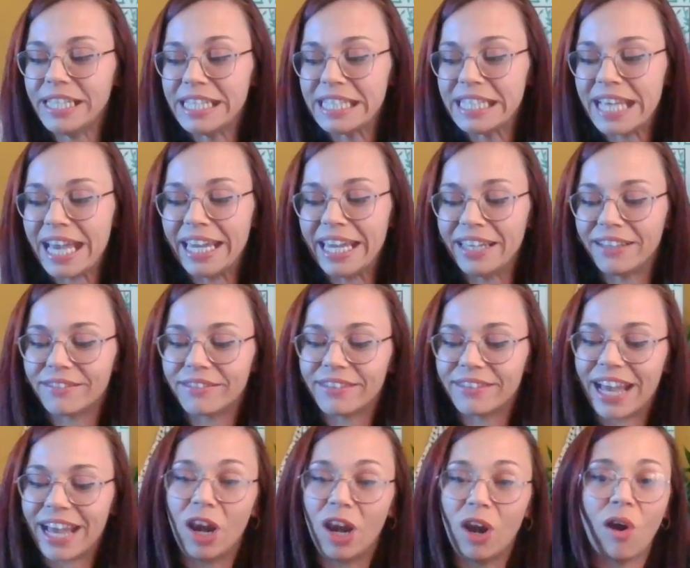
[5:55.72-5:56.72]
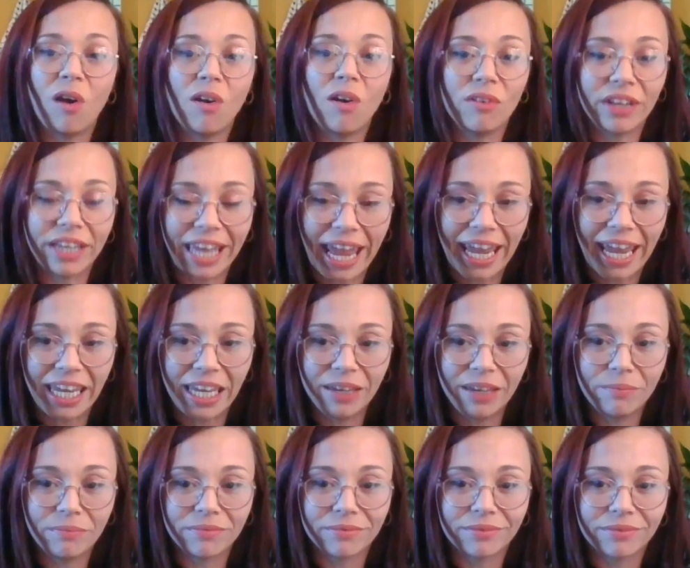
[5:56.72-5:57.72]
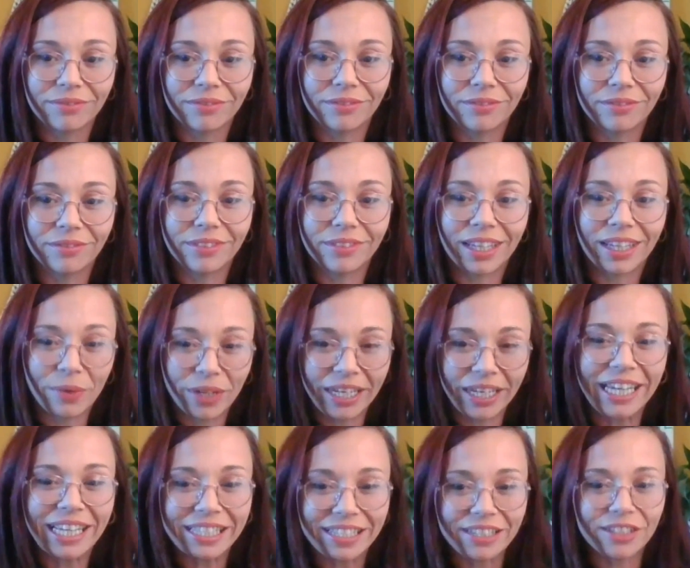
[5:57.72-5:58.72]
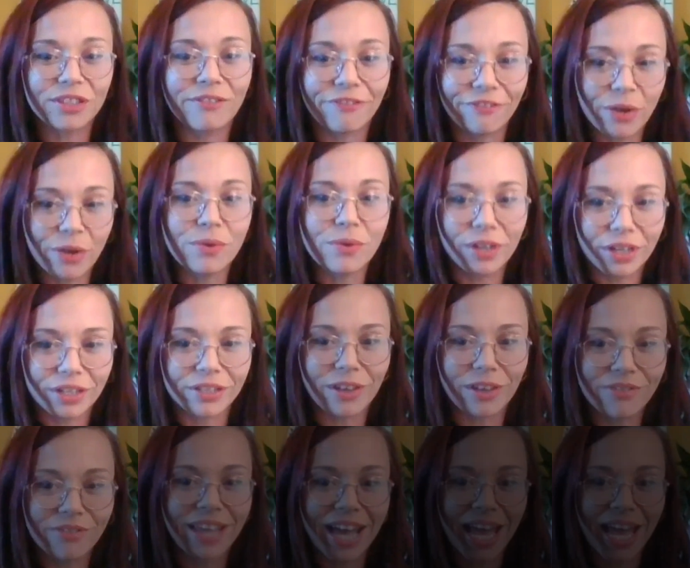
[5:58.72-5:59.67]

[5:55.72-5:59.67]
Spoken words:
say that long game, then we need to just focus on